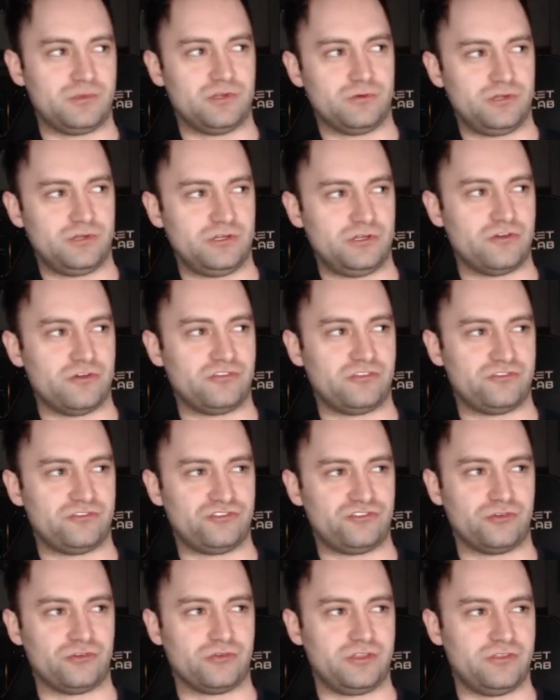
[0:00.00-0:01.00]
It knows that
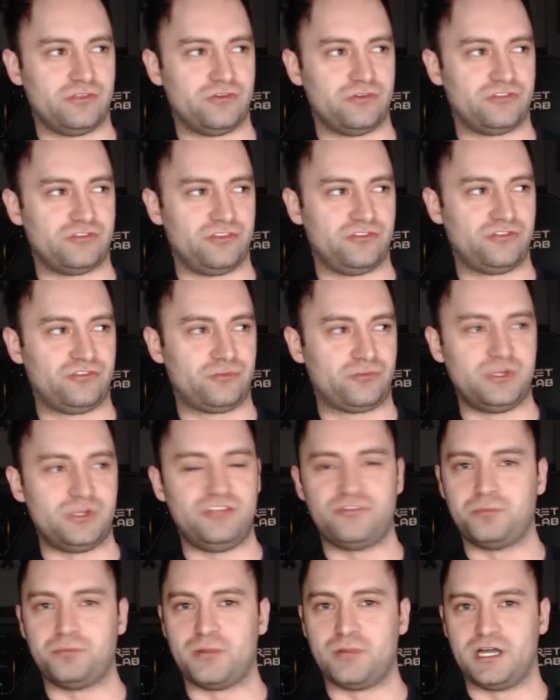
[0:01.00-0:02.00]
generally there's these three
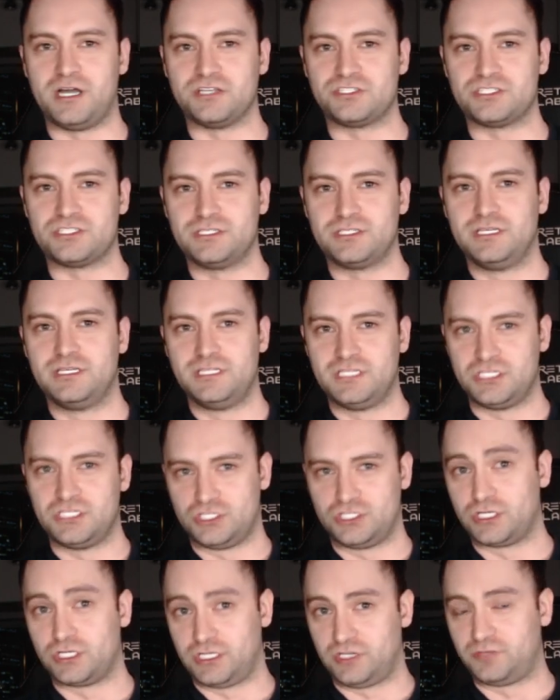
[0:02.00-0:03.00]
spots that
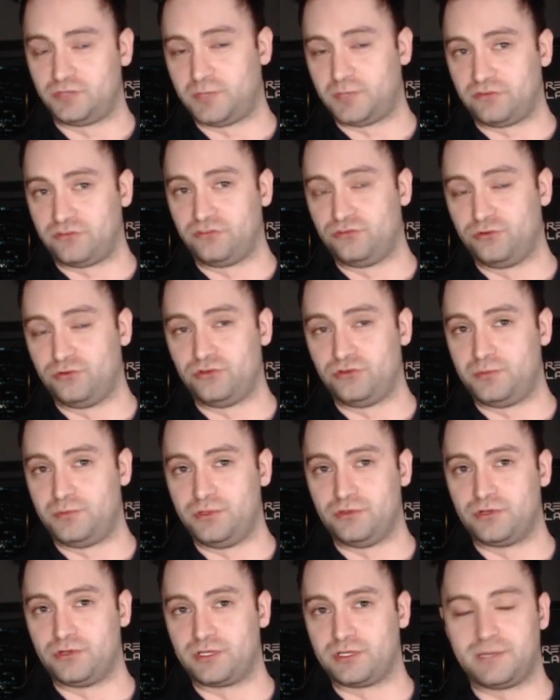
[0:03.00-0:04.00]
you're going to expect the student to be
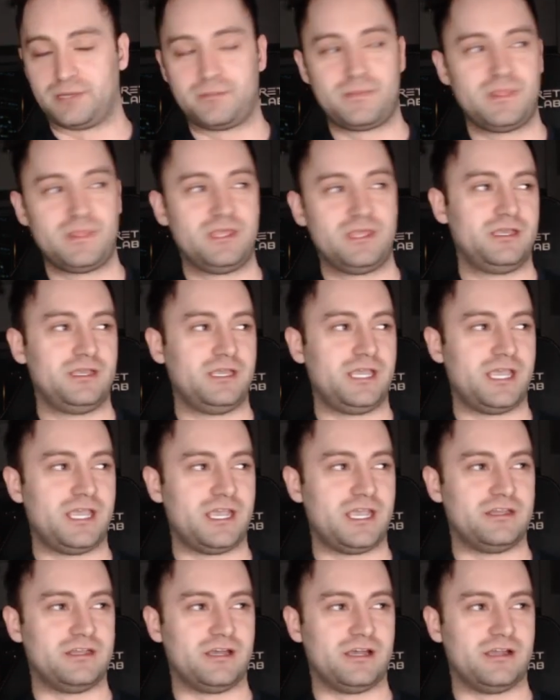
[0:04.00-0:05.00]
looking,
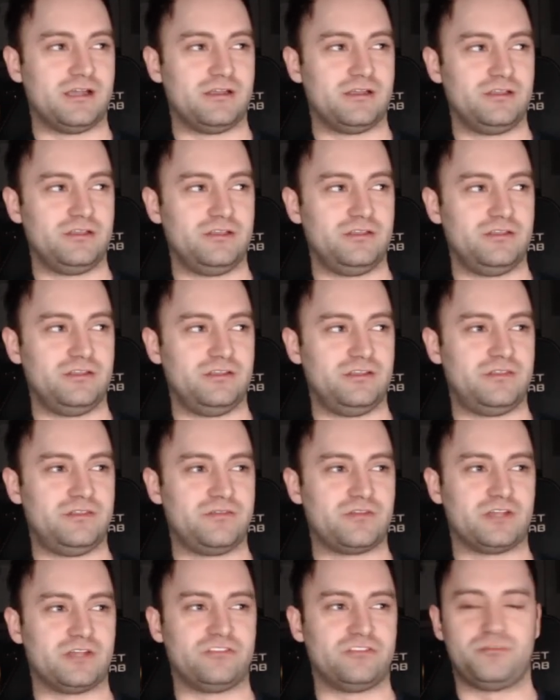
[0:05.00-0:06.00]
and they've
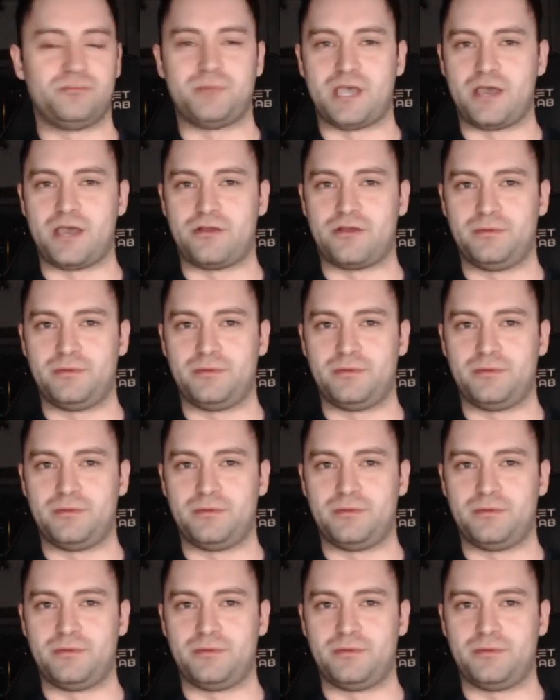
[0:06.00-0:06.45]
got this pattern.